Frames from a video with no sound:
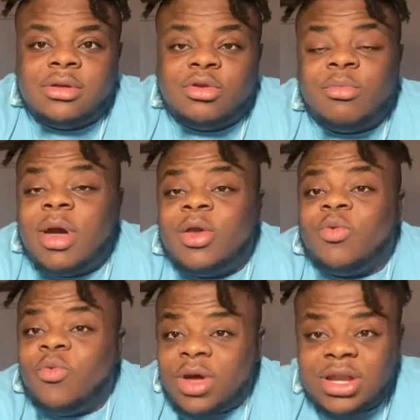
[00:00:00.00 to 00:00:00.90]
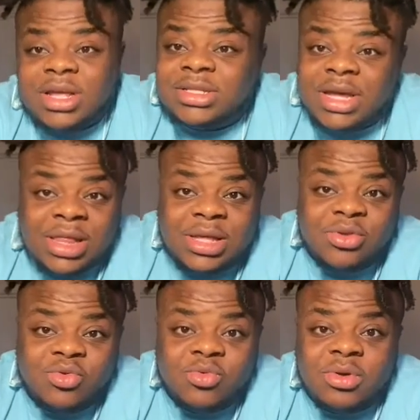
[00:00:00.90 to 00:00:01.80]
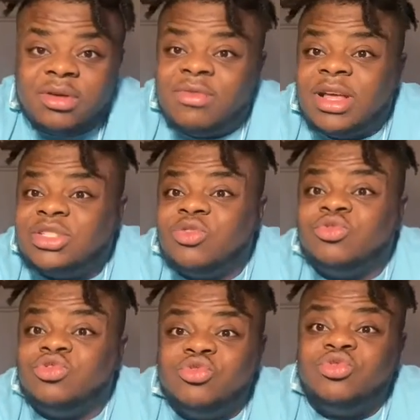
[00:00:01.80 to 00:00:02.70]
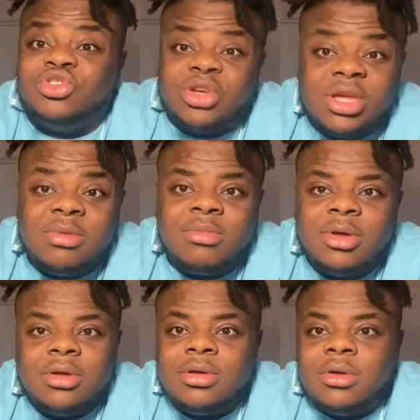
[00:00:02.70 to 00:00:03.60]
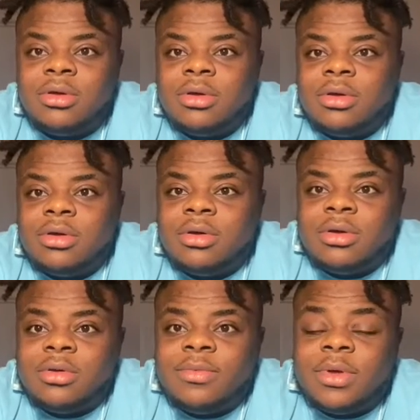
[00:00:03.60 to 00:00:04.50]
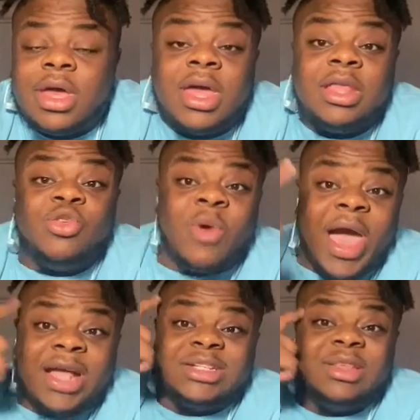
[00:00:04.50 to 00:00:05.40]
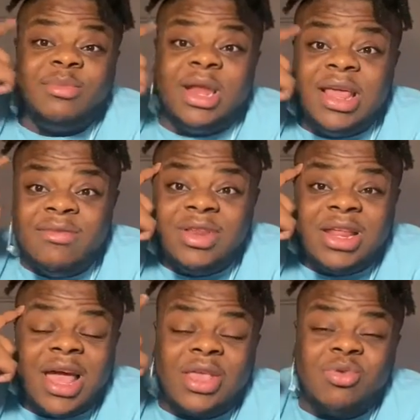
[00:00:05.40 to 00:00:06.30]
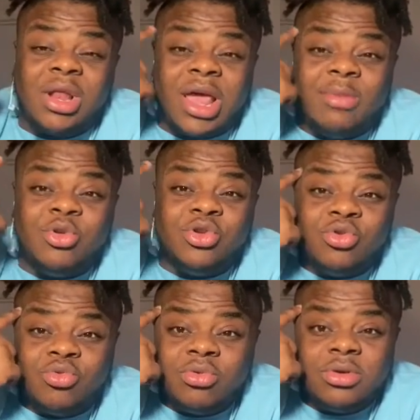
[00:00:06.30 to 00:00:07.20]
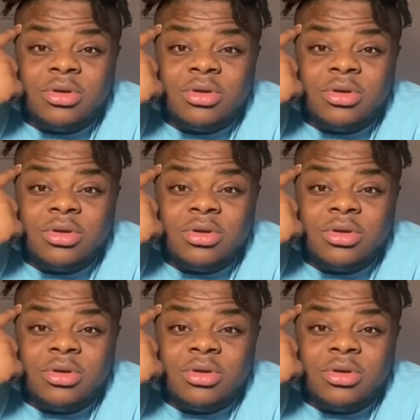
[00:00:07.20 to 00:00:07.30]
No matter what they telling you, if that's your true dream and you actually believe in it like you claim you do,